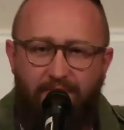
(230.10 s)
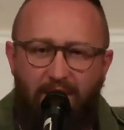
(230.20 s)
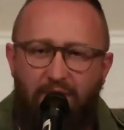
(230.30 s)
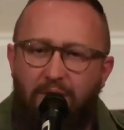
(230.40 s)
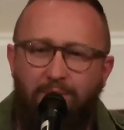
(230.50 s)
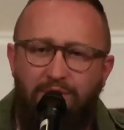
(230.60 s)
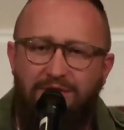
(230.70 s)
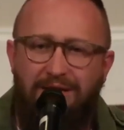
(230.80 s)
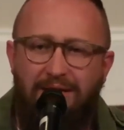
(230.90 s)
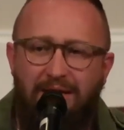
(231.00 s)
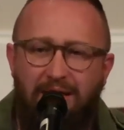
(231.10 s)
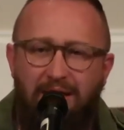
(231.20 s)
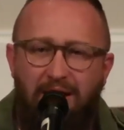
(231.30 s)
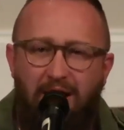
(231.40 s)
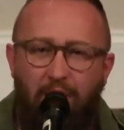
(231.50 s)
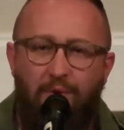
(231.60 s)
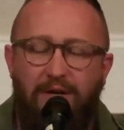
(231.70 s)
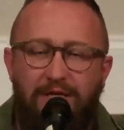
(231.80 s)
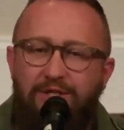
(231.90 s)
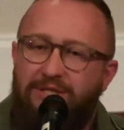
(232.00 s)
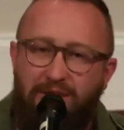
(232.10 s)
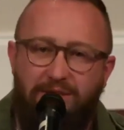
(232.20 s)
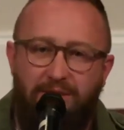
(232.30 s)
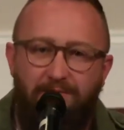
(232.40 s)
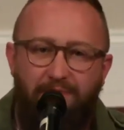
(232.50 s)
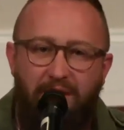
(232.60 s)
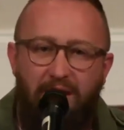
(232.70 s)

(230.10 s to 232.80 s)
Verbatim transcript: represented a religious system,